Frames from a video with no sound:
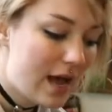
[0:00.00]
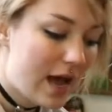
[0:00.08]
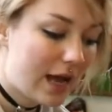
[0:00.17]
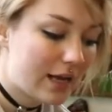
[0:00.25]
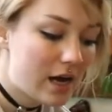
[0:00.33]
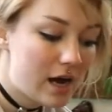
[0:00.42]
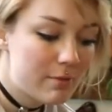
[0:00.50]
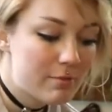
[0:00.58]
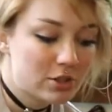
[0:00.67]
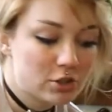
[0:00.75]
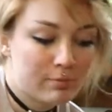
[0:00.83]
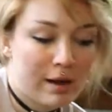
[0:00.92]
I got a
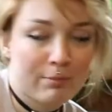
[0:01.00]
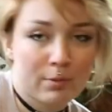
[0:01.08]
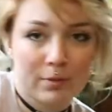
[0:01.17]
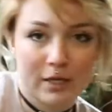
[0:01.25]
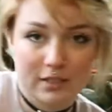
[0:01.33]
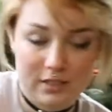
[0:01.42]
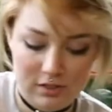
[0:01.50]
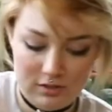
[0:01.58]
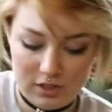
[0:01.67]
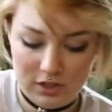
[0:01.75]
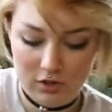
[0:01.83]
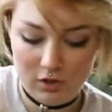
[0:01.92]
bunch of pepper plants and I was
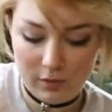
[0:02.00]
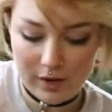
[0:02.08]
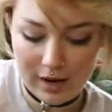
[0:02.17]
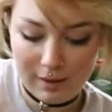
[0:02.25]
like, you know what?